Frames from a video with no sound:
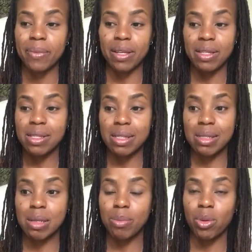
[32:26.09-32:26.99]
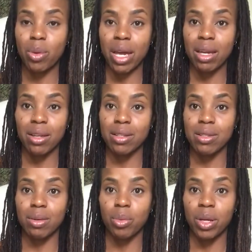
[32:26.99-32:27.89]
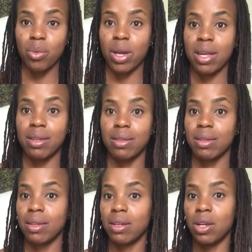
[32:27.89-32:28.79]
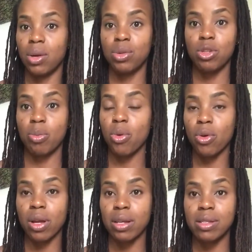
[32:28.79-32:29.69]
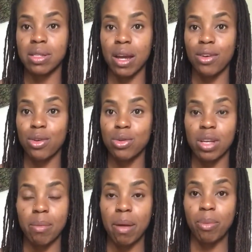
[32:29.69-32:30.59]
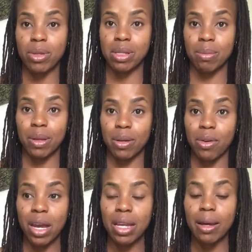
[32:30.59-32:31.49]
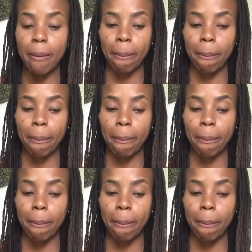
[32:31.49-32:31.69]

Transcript: And this is a simple way to win-win, you know, support a designer who's come up with something great